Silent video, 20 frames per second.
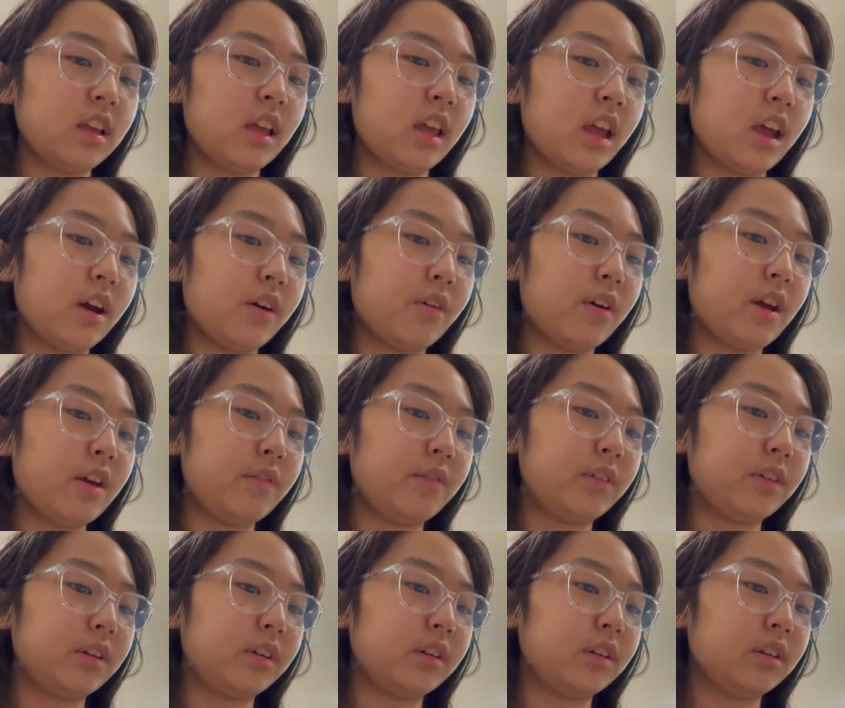However,
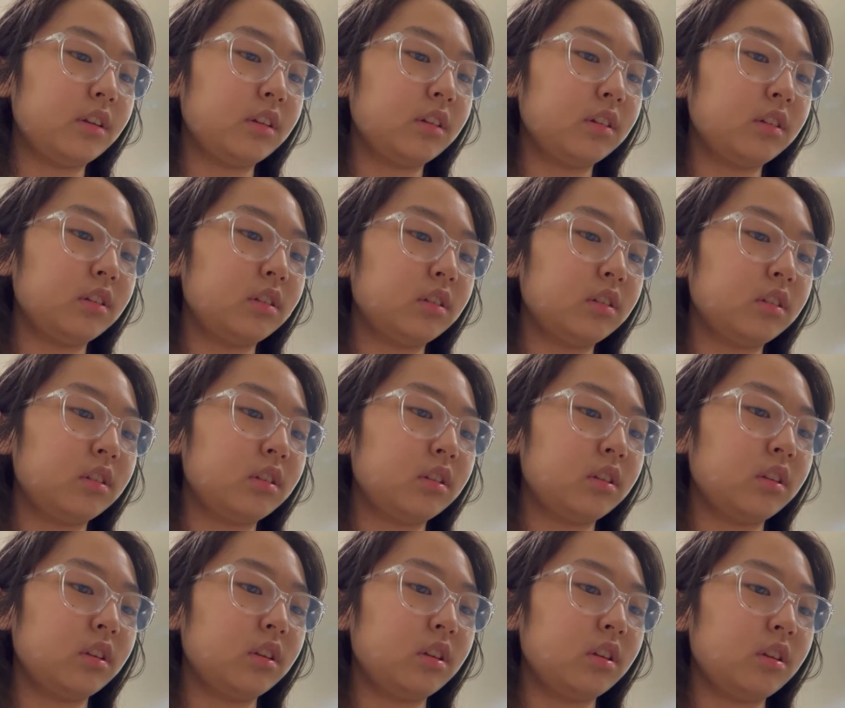
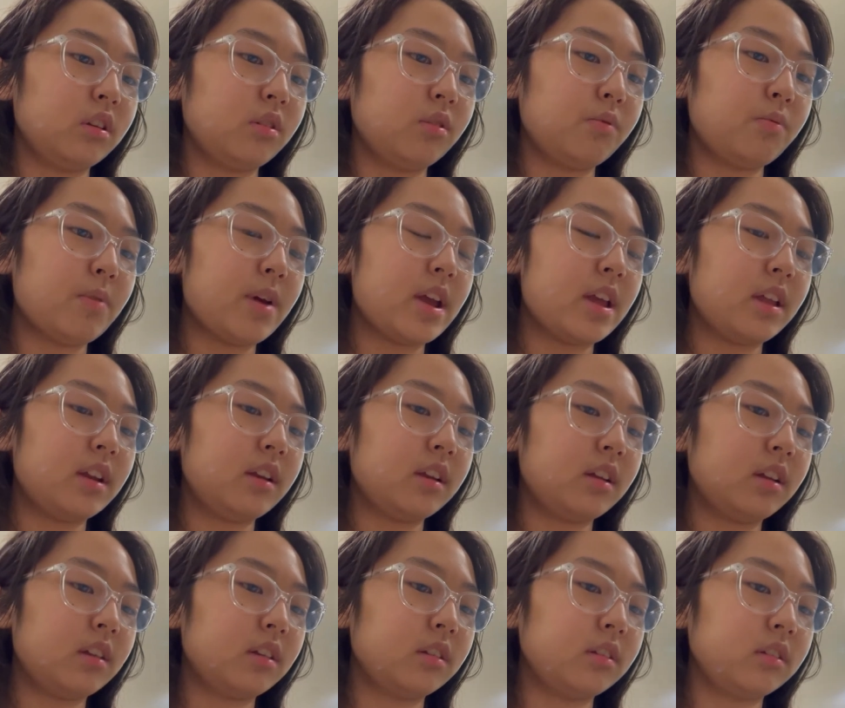when
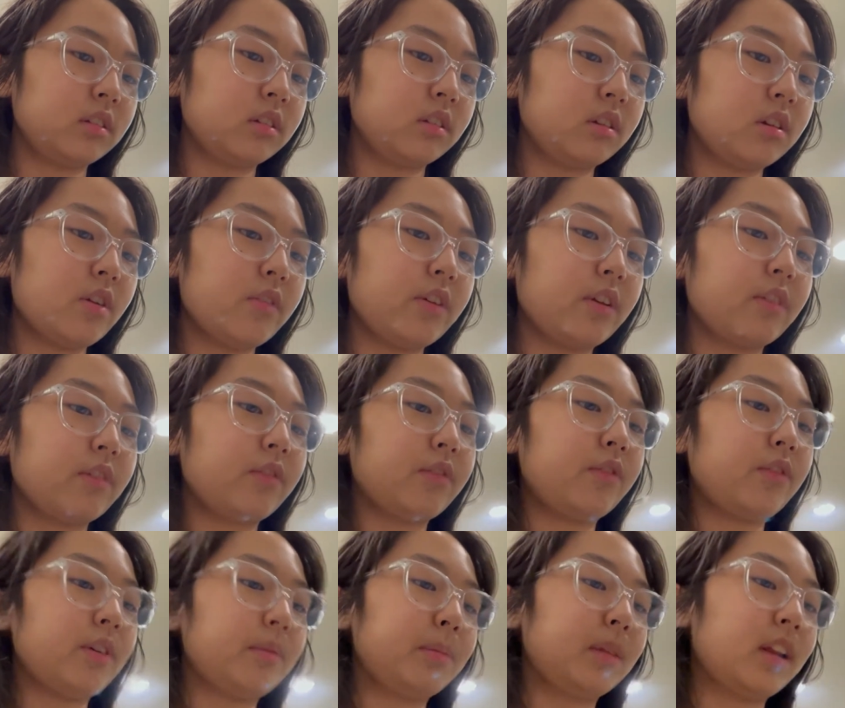going
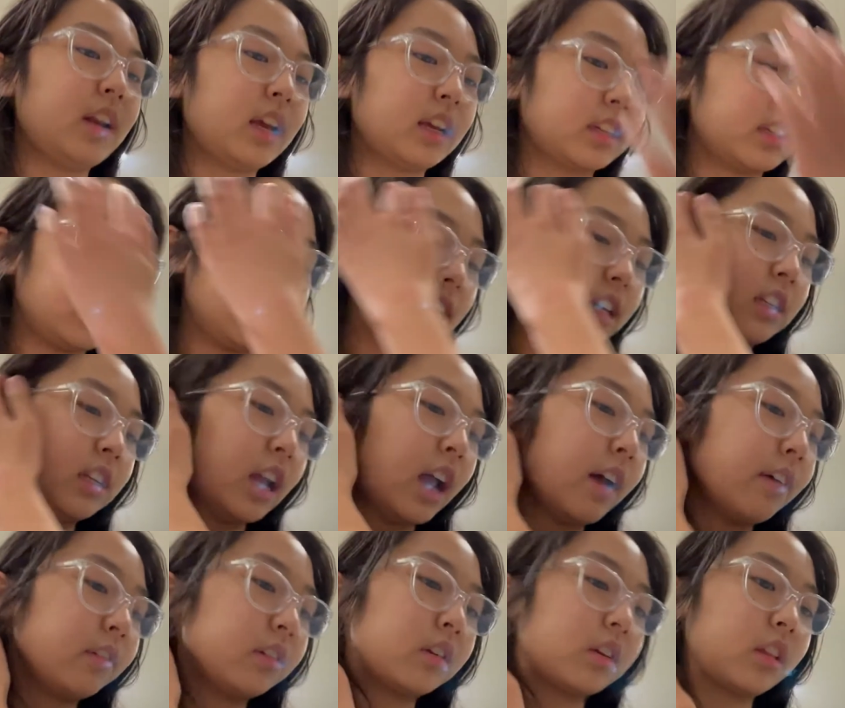from the next stage
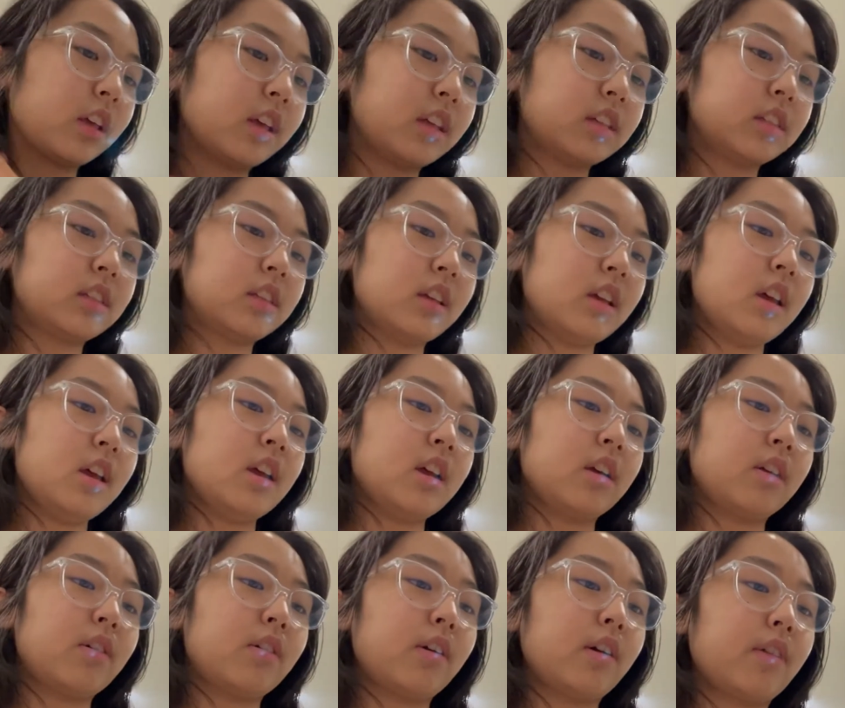after this,
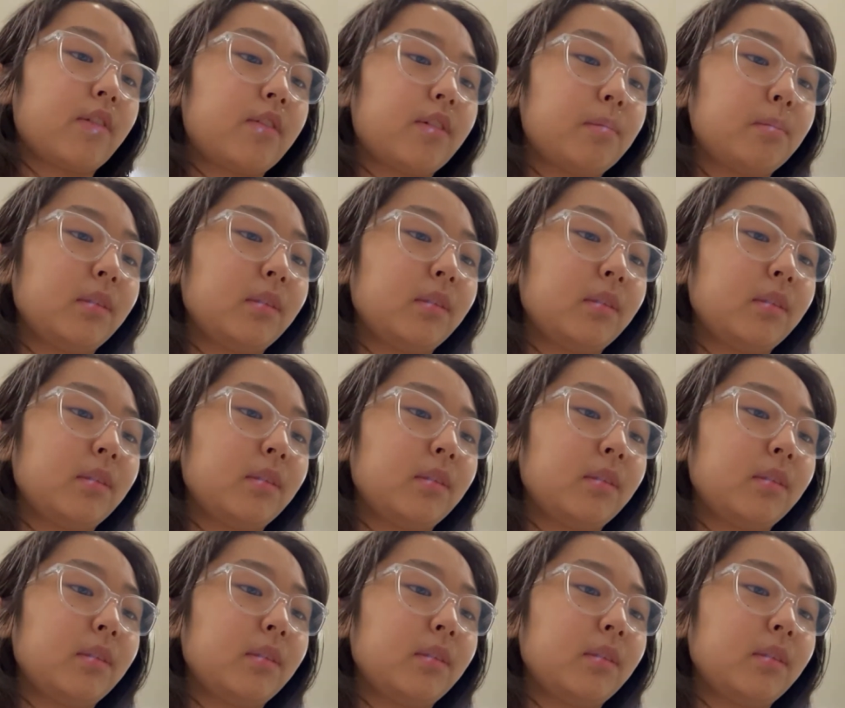going from